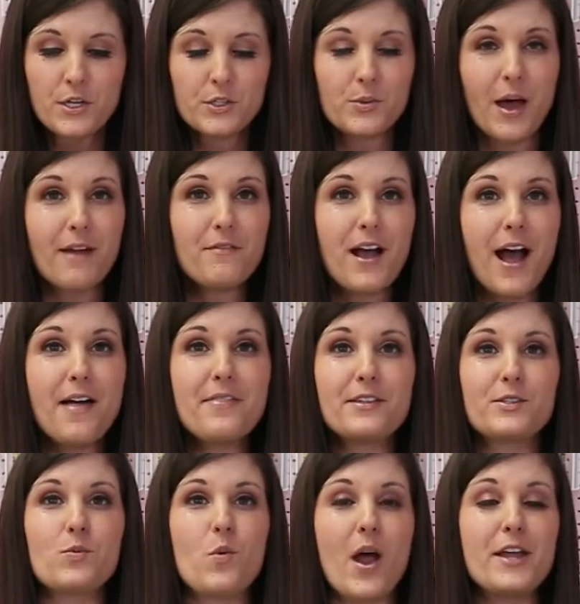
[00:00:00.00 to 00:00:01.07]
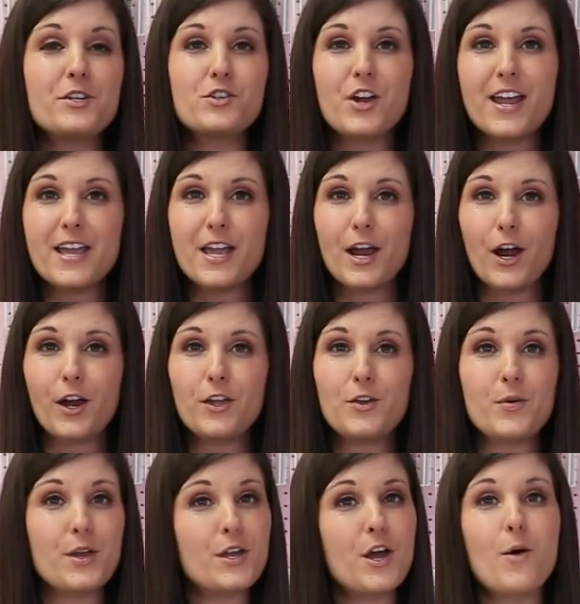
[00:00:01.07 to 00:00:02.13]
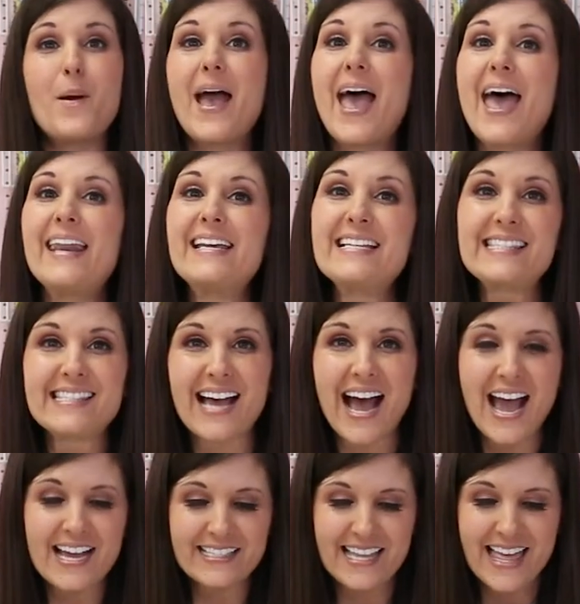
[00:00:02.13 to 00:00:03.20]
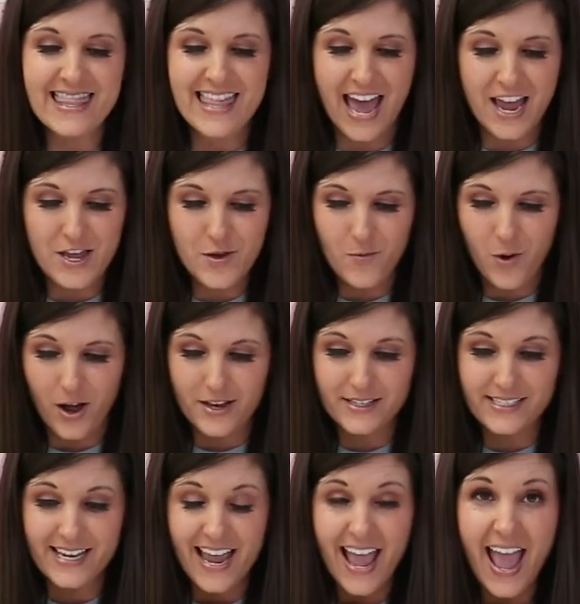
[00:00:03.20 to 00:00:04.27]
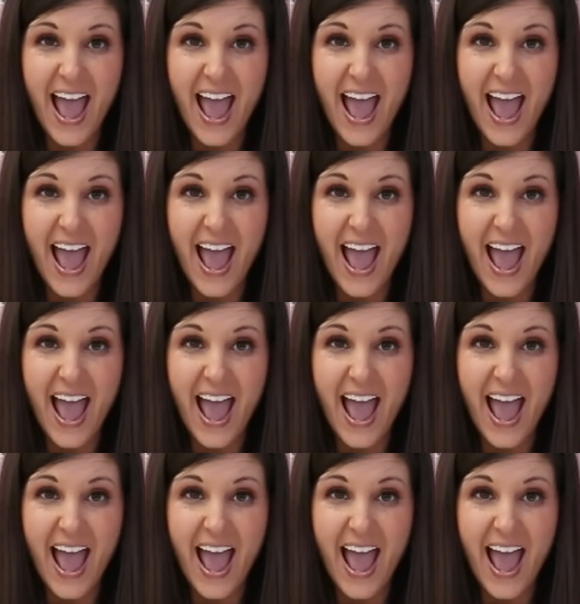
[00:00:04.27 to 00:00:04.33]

So I've got this white tray here. You can go any size that you want.